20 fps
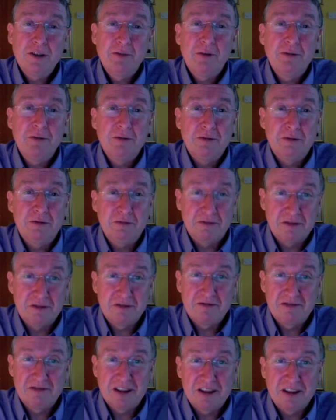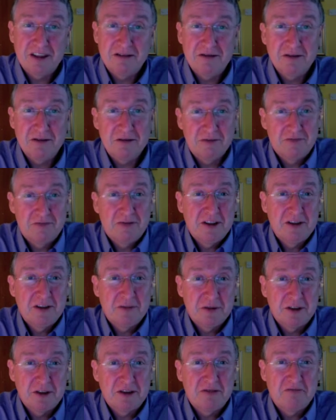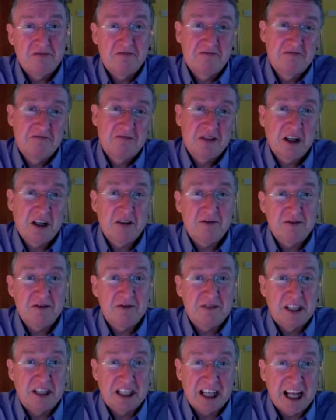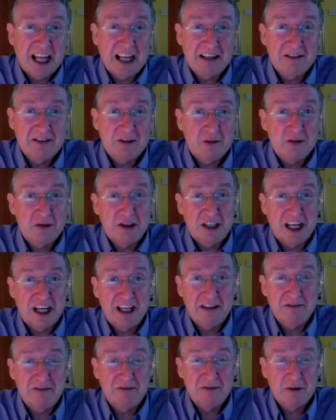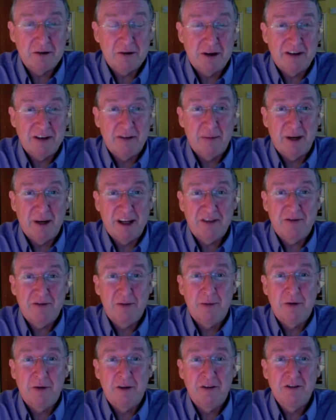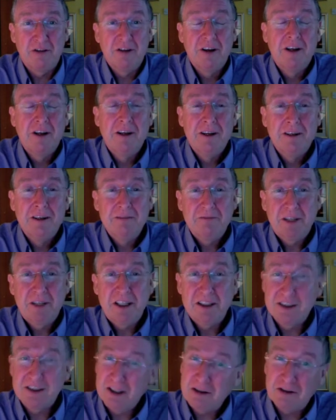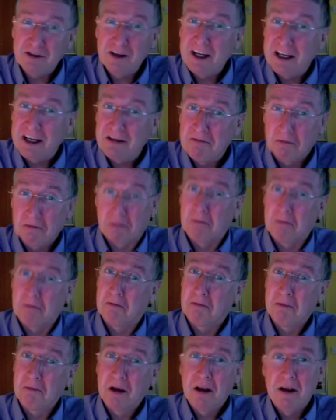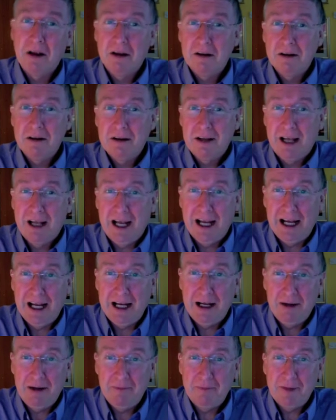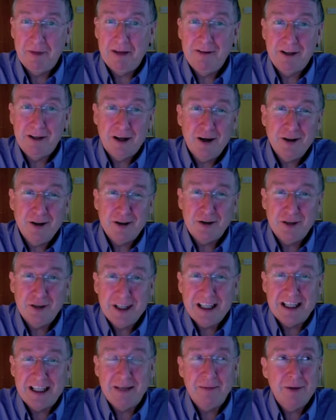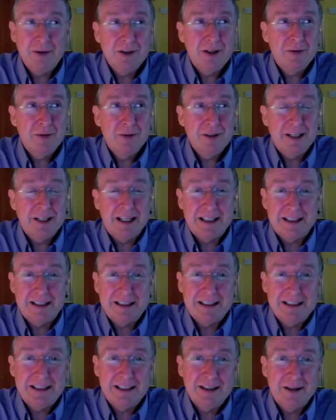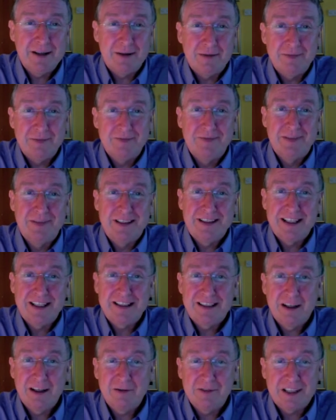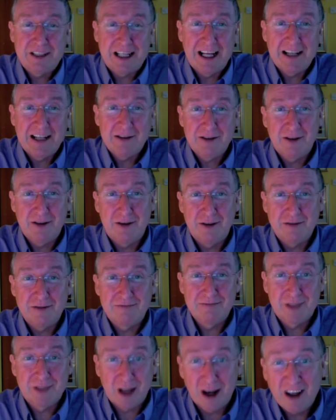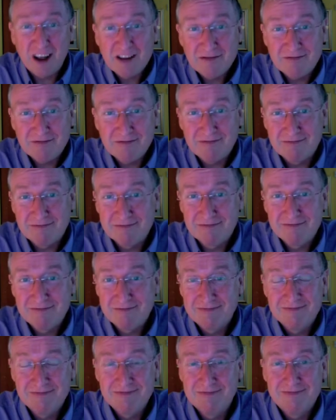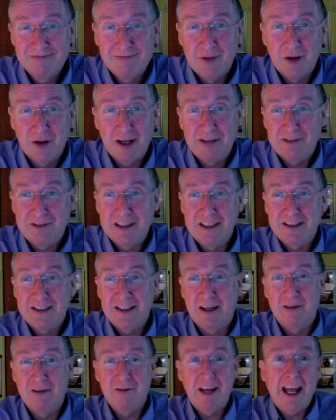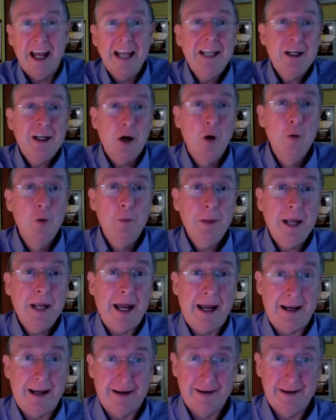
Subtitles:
people who pretty much self-neglect, don't shave and don't have a bath for months, they can still drink. If you can't drink, you wonder, is that self-neglect or can't look after yourself? Acopia.